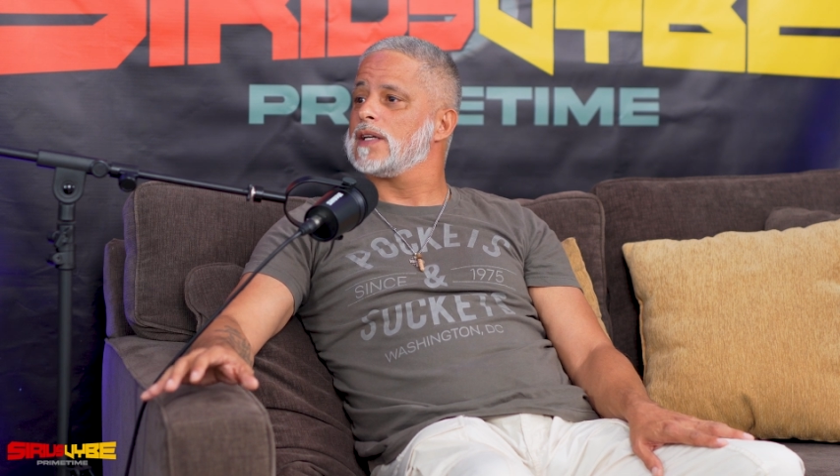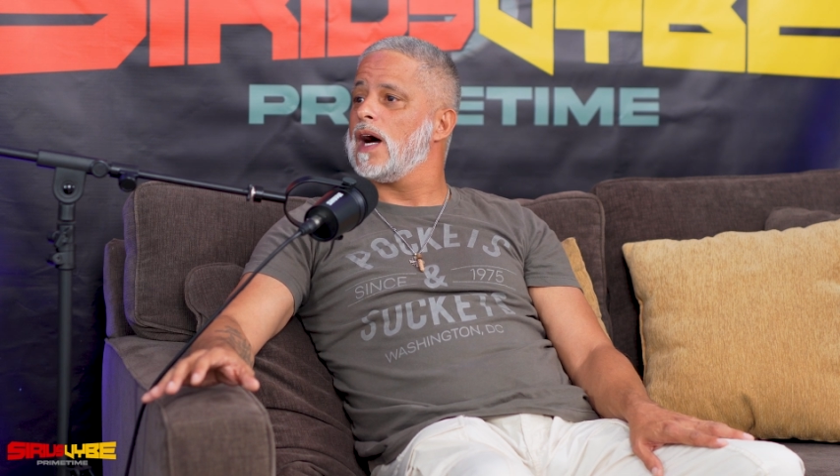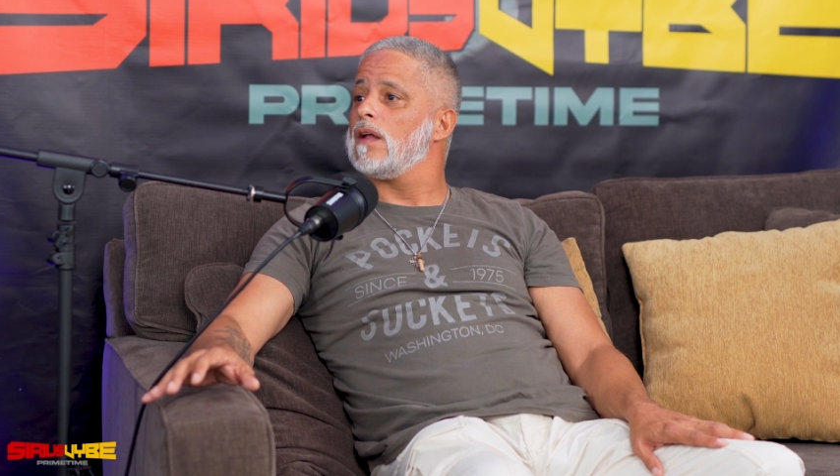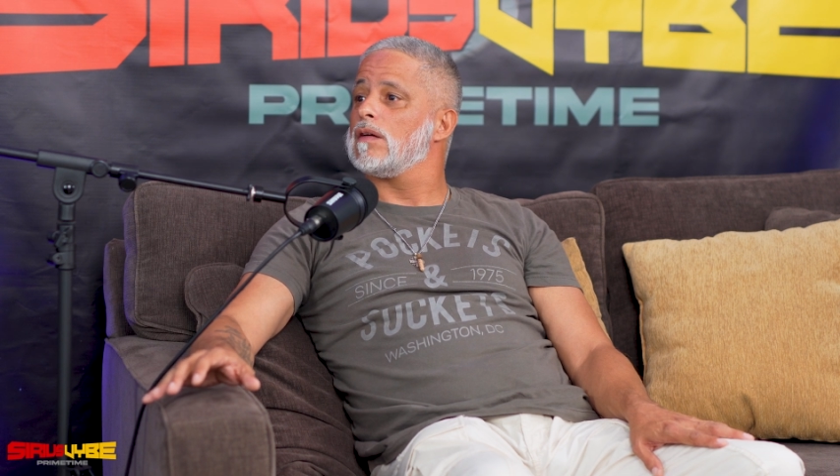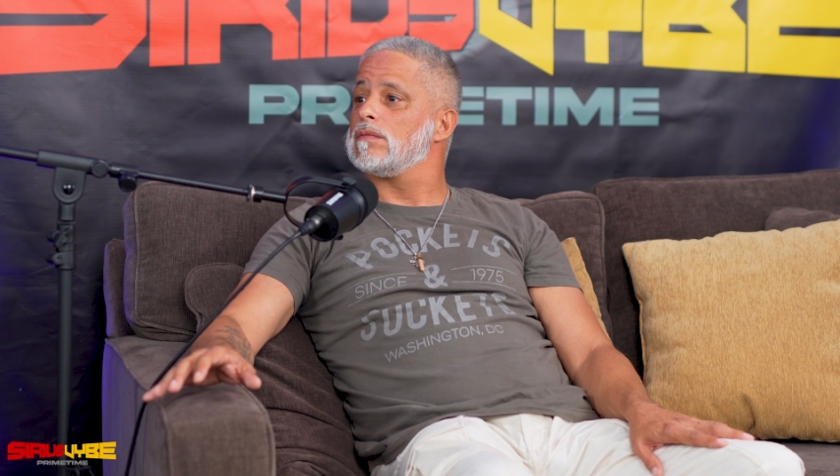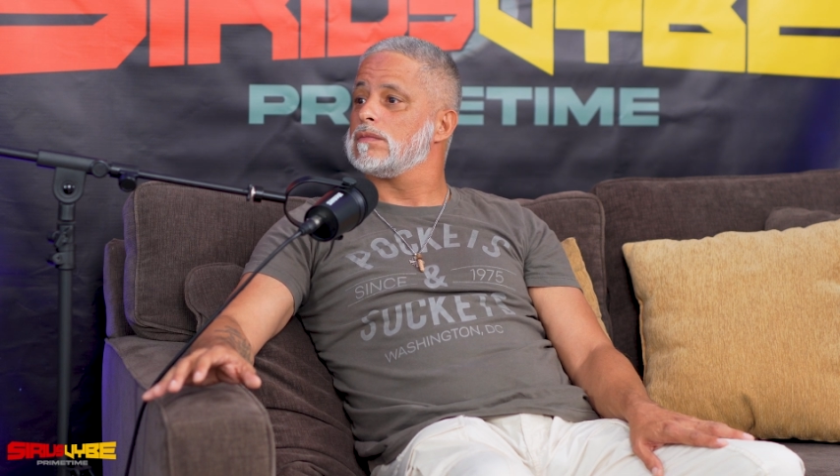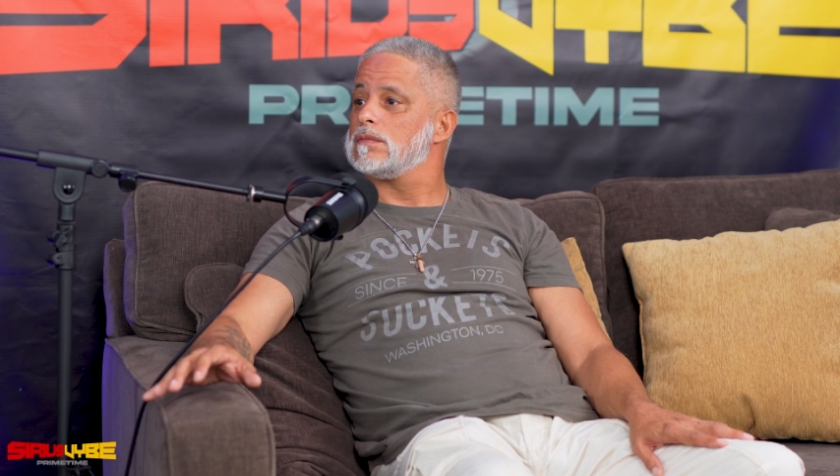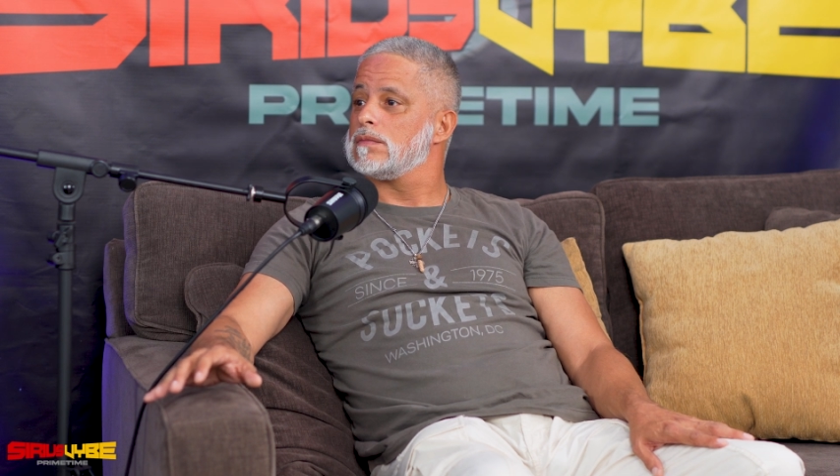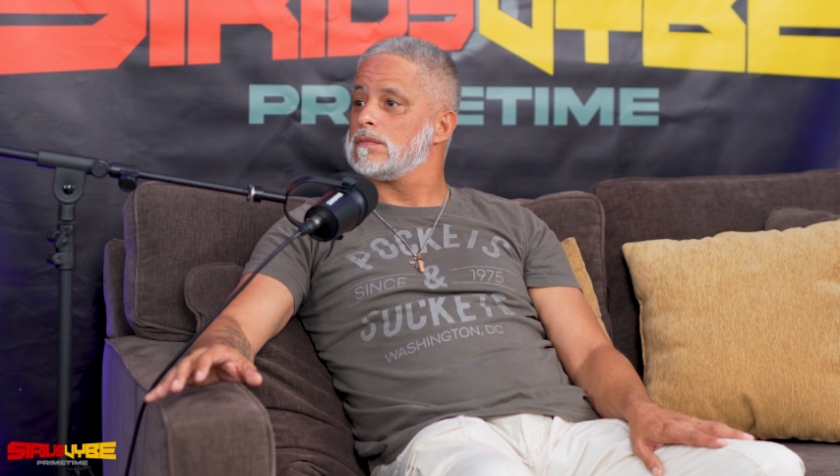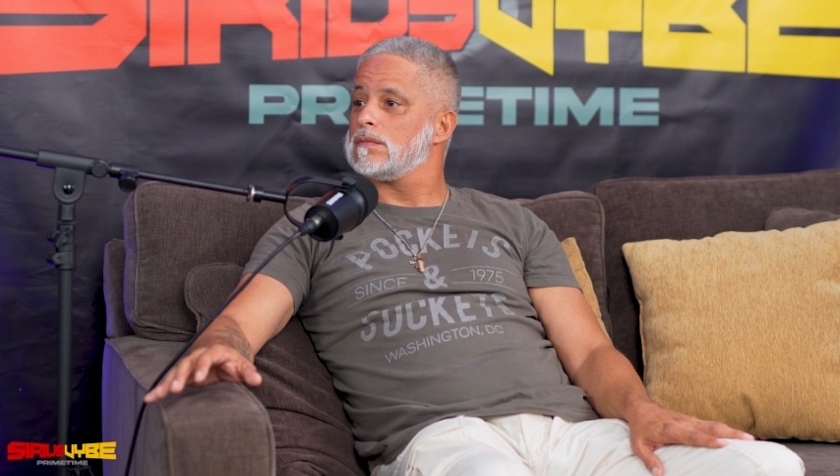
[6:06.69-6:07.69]
dollar,
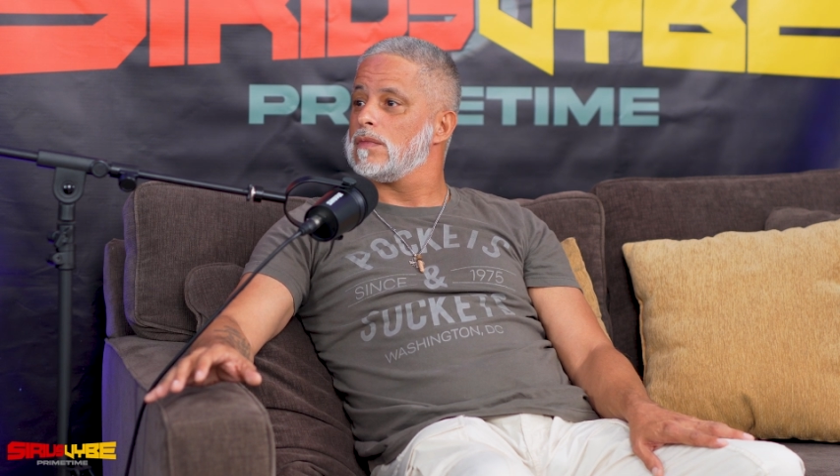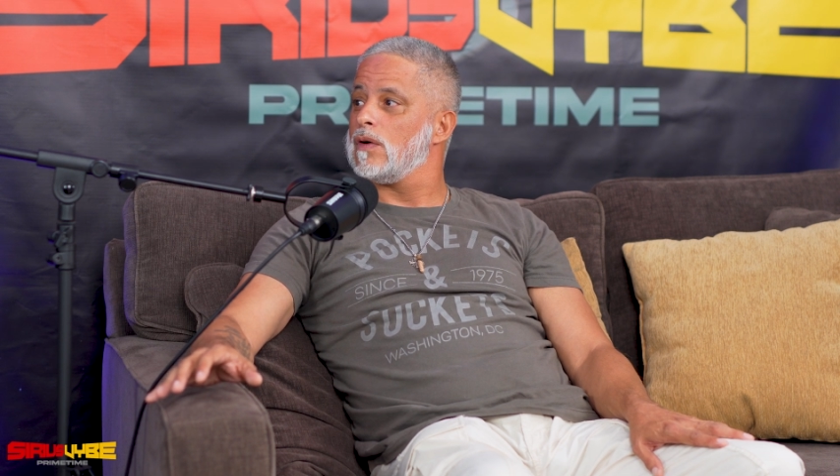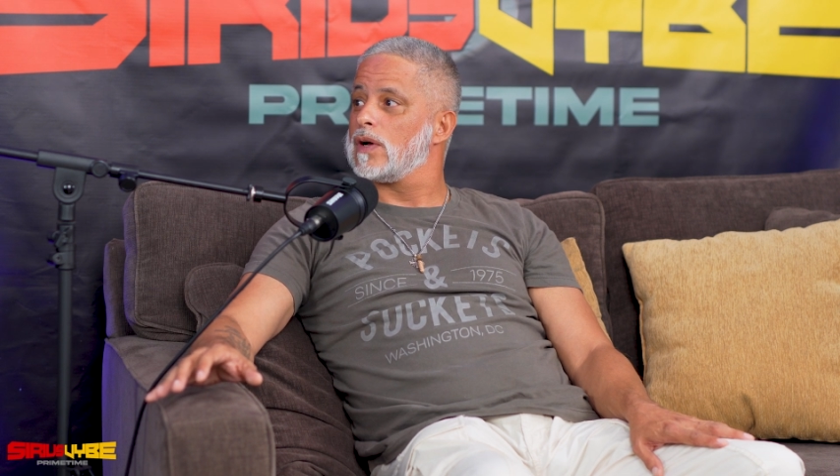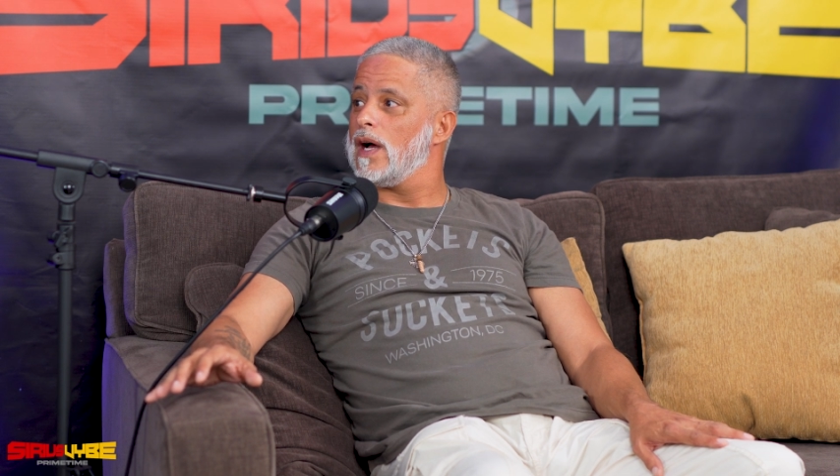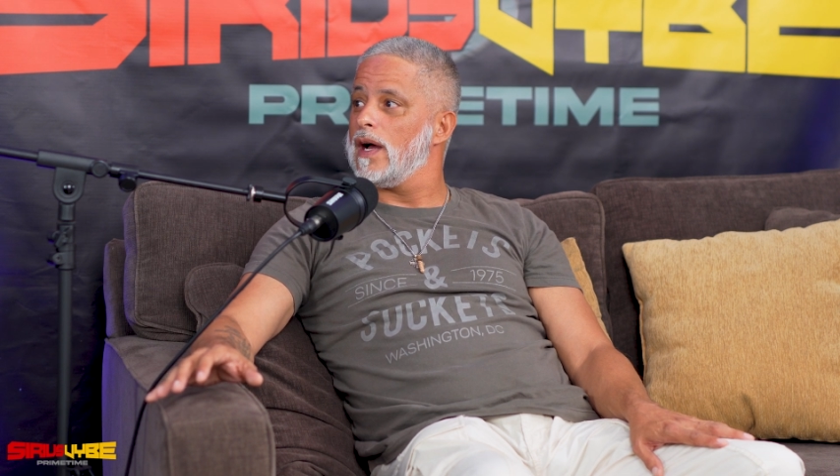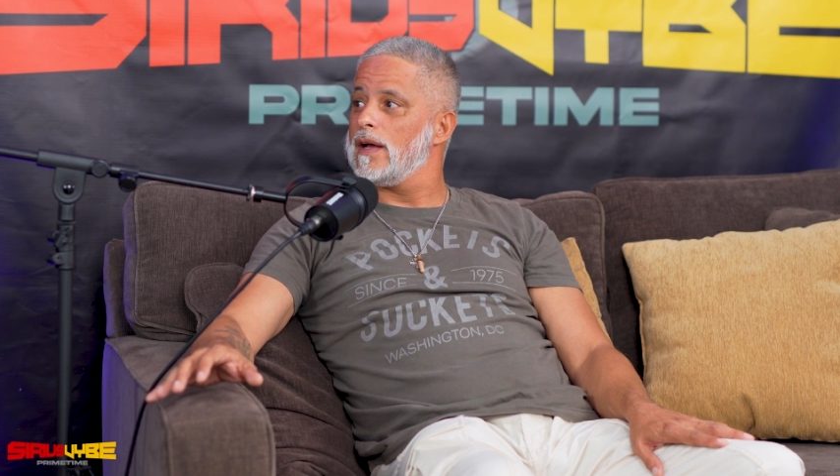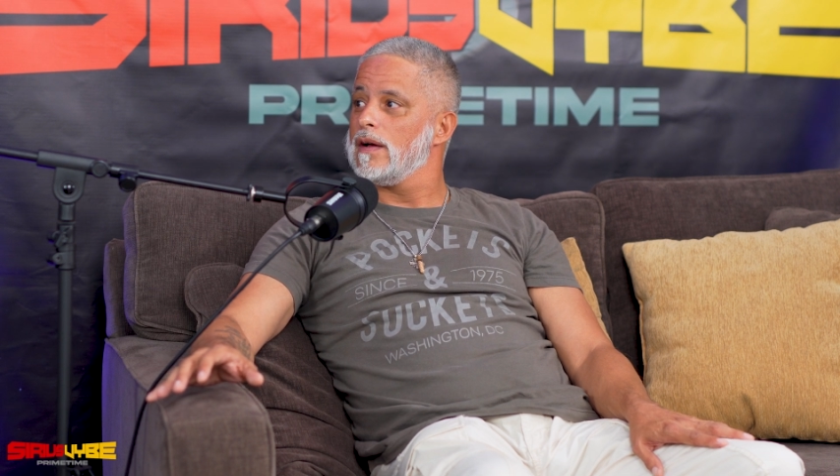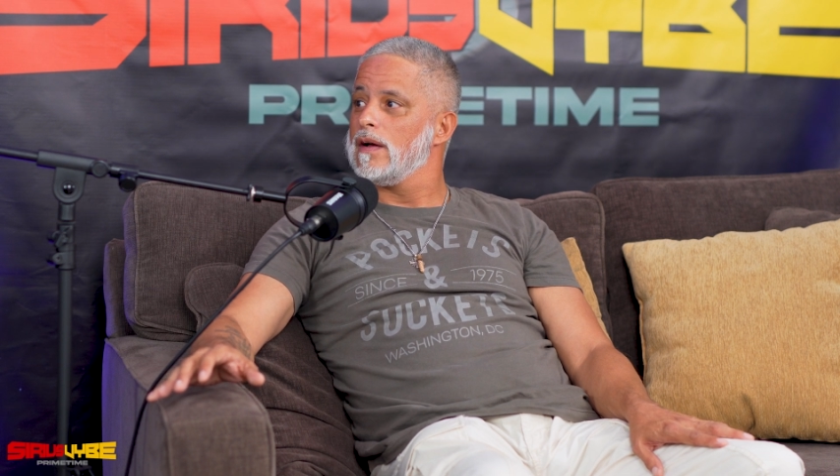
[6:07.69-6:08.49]
okay?